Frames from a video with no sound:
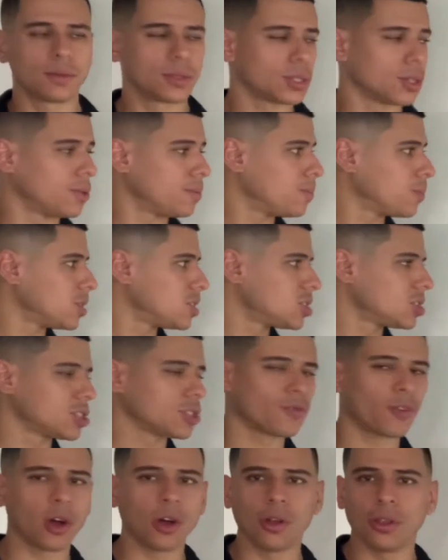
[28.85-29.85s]
So let's
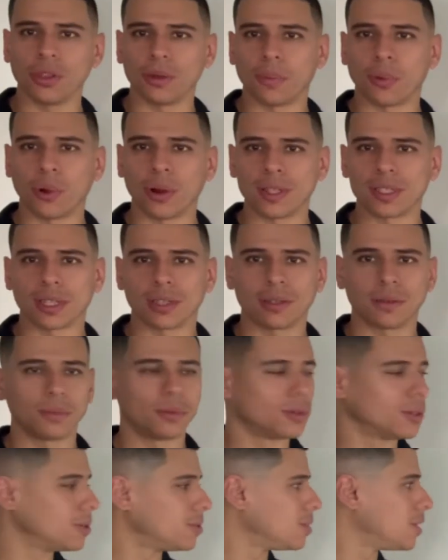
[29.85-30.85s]
just follow the points on the
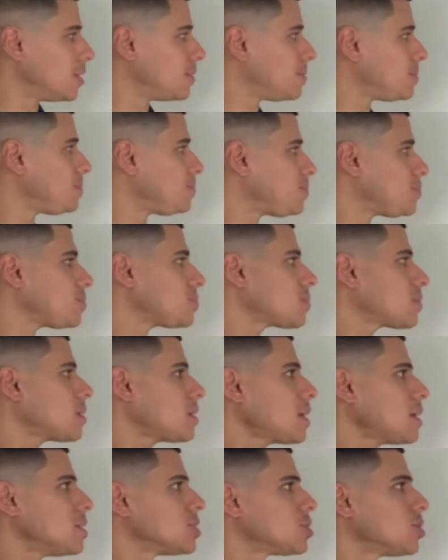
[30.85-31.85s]
board, right?
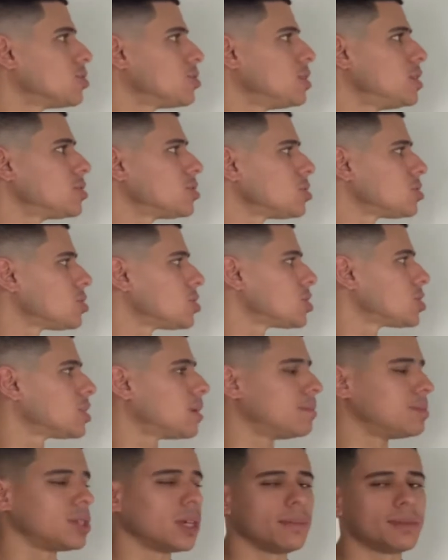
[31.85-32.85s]
So these are just
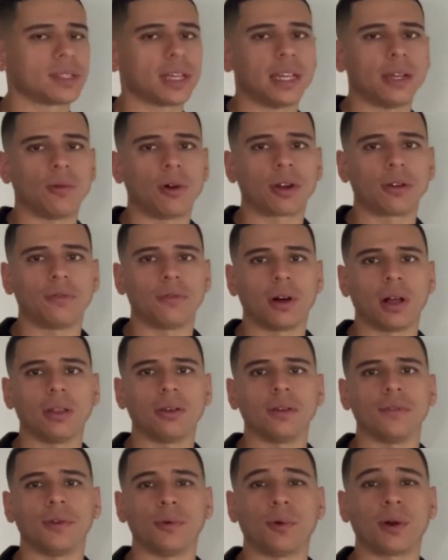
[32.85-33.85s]
some tips that you want to follow
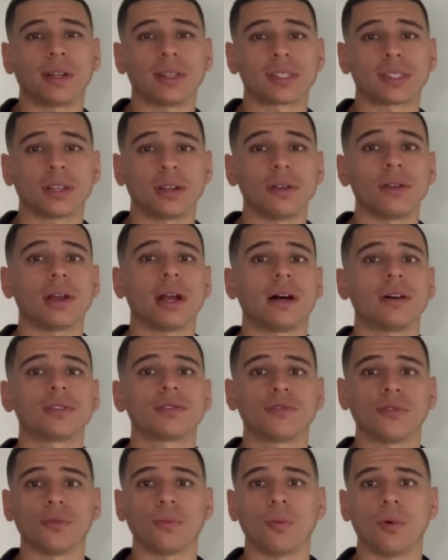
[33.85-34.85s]
if you want to sell your
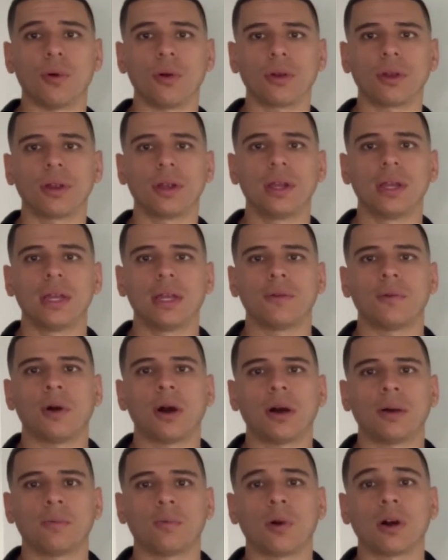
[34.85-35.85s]
house for more
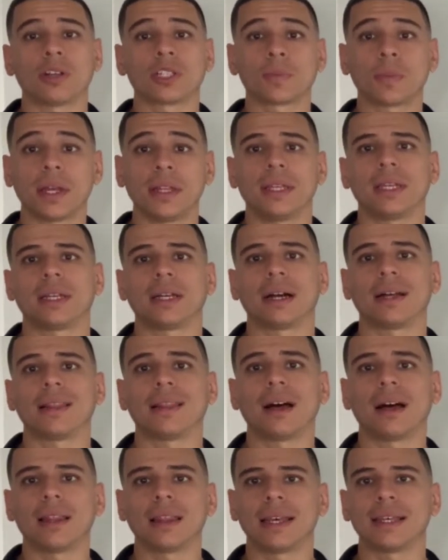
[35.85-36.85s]
while spending a
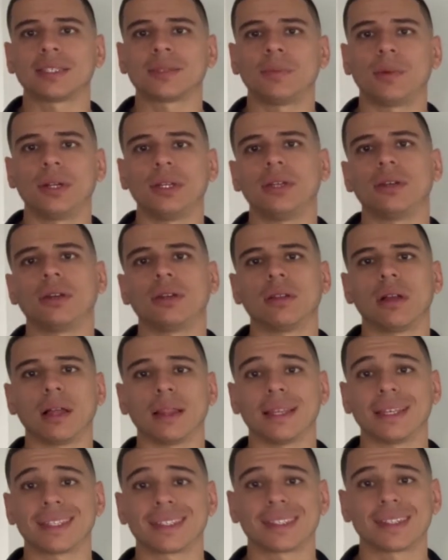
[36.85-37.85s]
lot less money or a
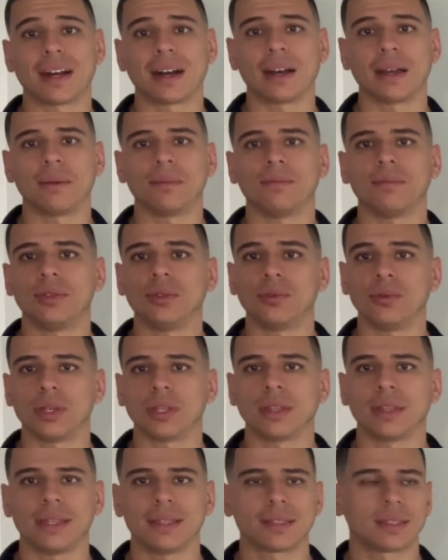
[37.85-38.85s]
lot less time
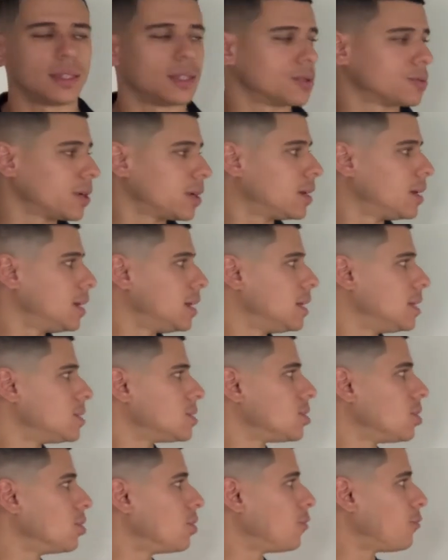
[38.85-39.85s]
doing these things, right?
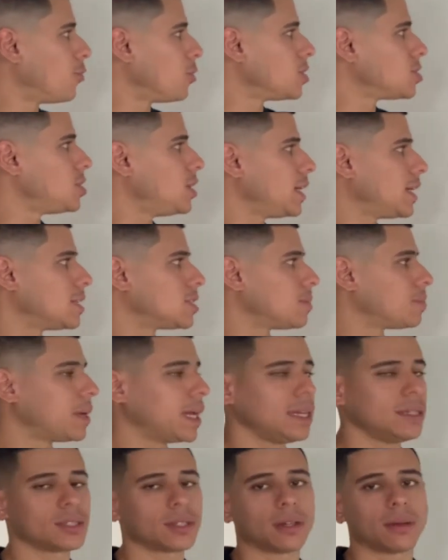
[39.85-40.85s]
So the first thing is a
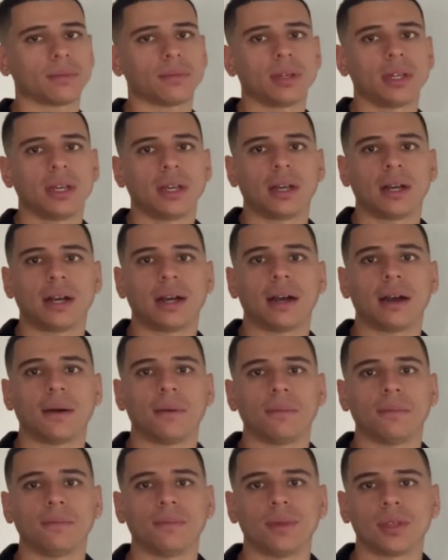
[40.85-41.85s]
paint job.
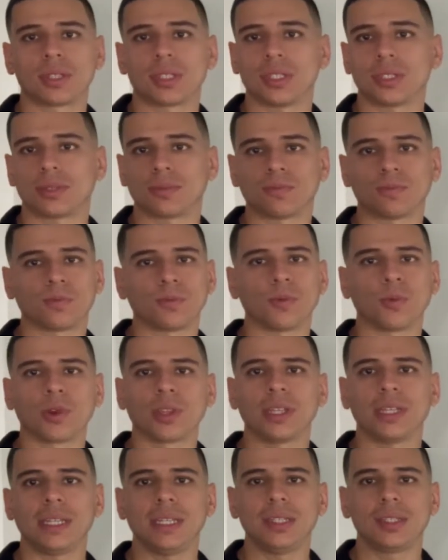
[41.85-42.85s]
This is
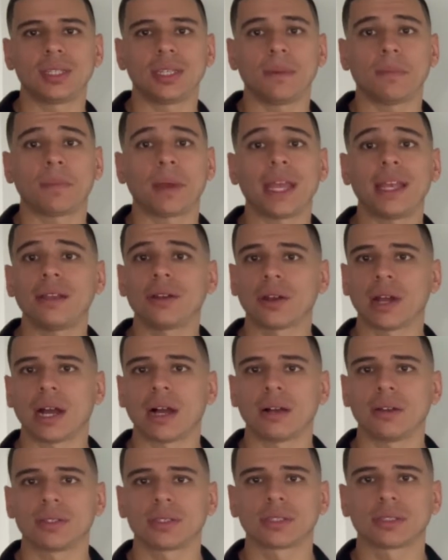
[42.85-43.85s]
really easy. Paint your
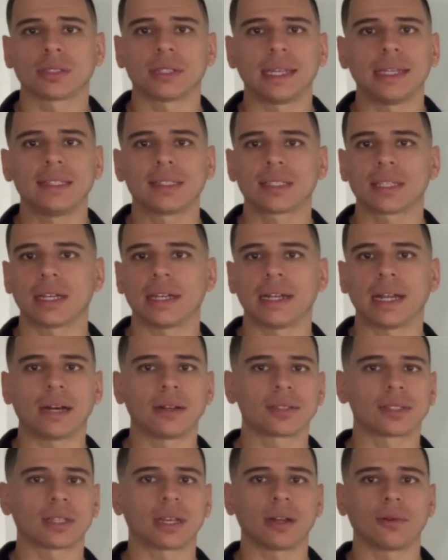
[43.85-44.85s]
house inside,
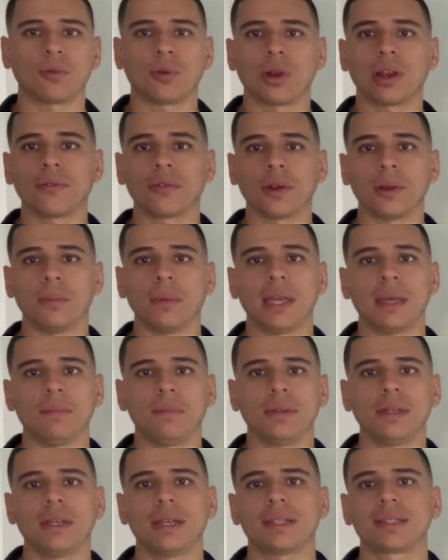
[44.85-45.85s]
outside, wherever it may
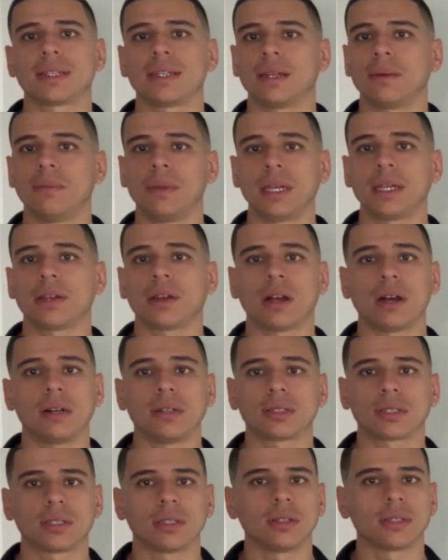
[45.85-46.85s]
be. It's going to make your
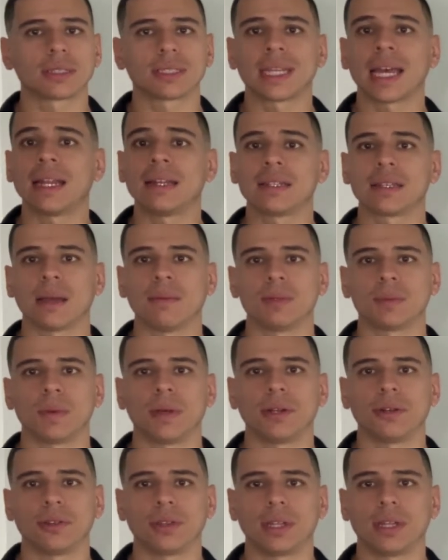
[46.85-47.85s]
house look 10 times
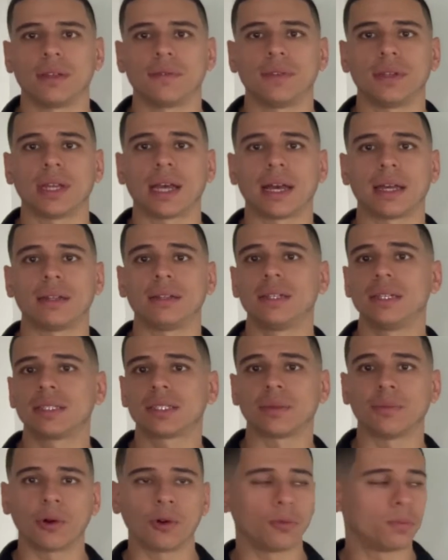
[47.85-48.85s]
better than if it had
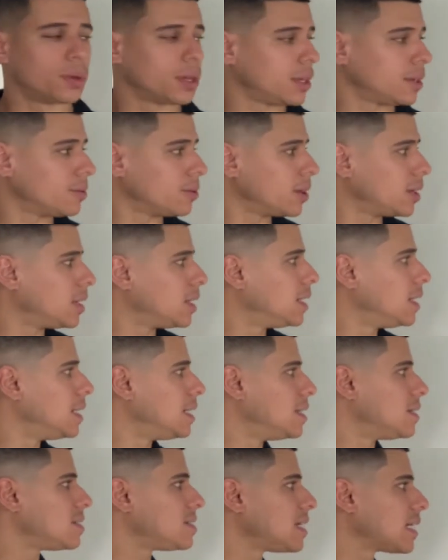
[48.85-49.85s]
some old paint, right?
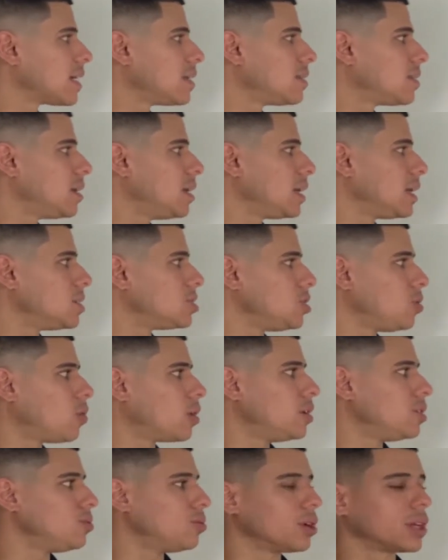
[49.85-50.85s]
The second thing is you
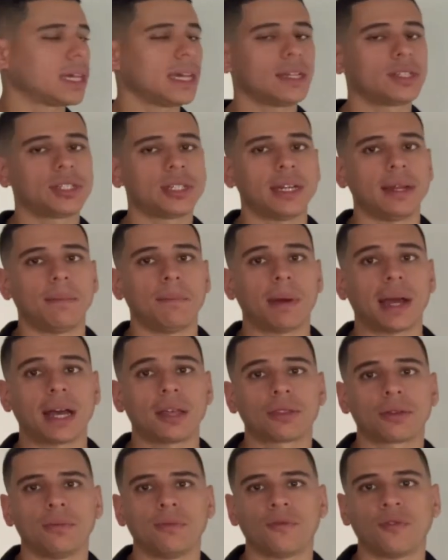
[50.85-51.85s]
want to do a kitchen and
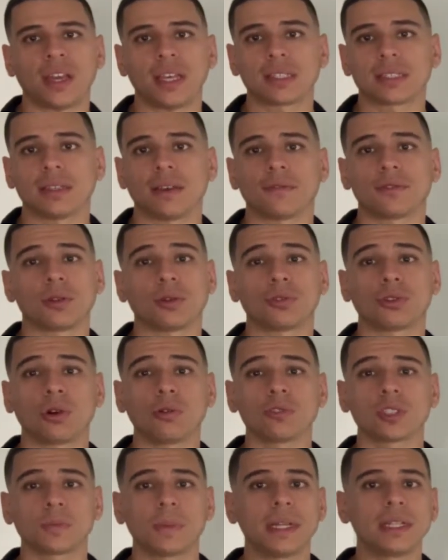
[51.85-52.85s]
bathroom facelift. So
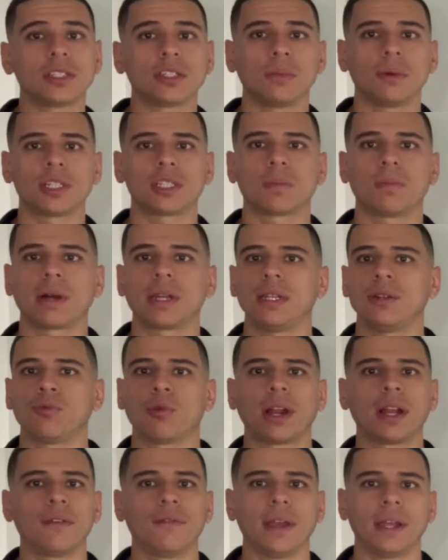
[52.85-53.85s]
don't spend too much money
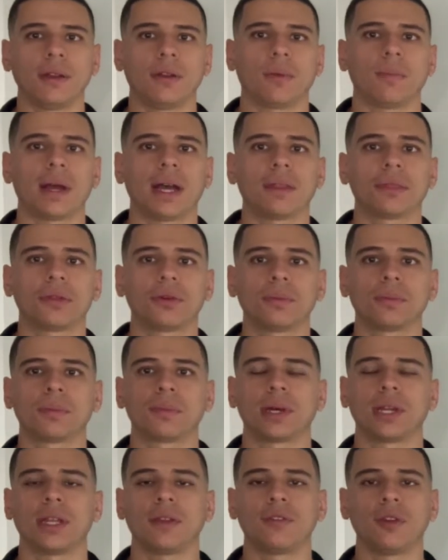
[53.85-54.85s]
renovating your bathroom,
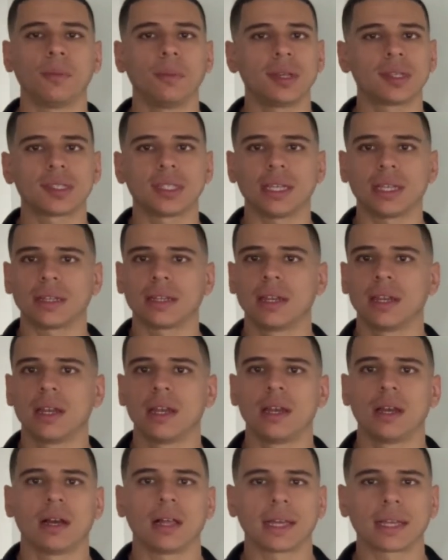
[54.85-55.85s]
but if you're missing
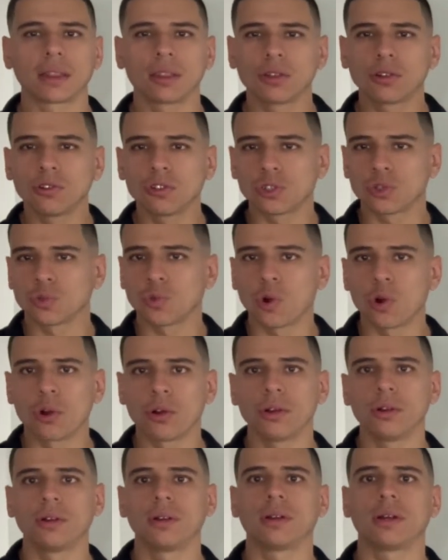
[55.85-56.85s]
like little
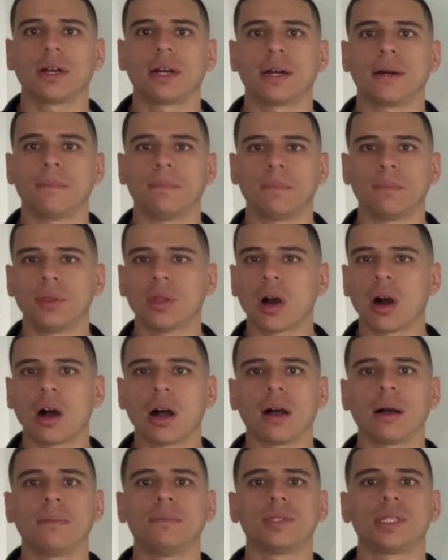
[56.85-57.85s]
drawer
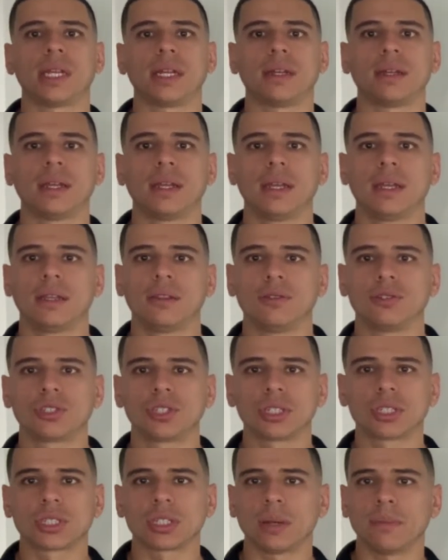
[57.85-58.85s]
knobs, and there's
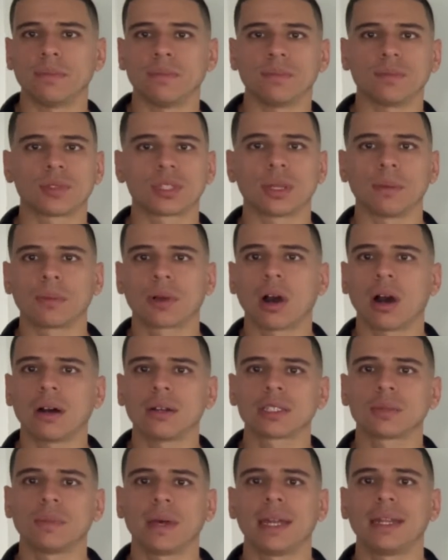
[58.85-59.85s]
just some
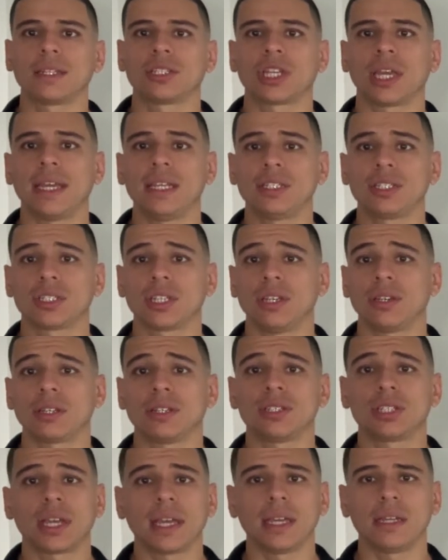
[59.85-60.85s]
cosmetic changes that you
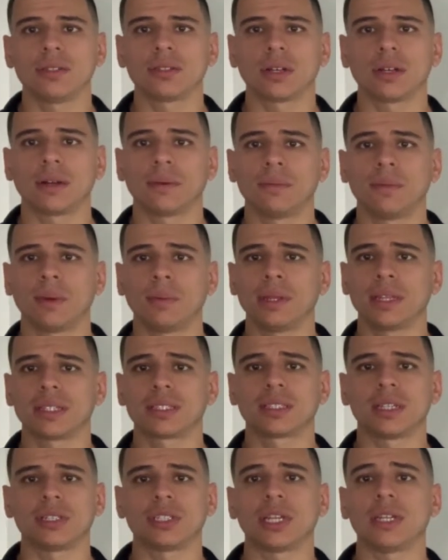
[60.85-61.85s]
can change. Maybe
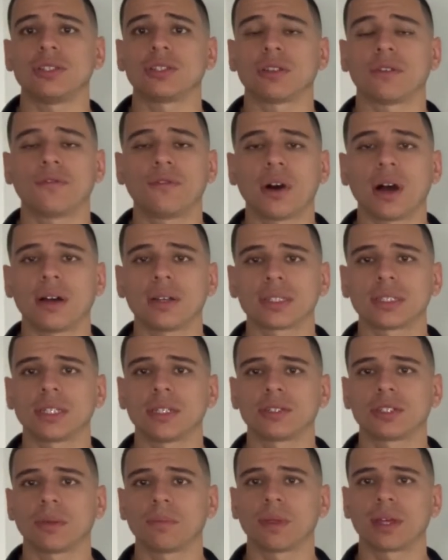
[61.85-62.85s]
let's say change the faucet
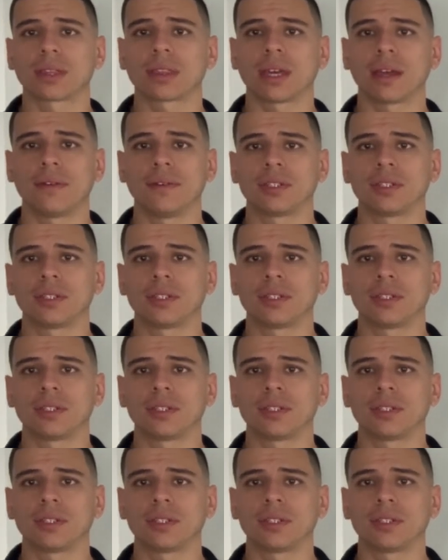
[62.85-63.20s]
or something like that.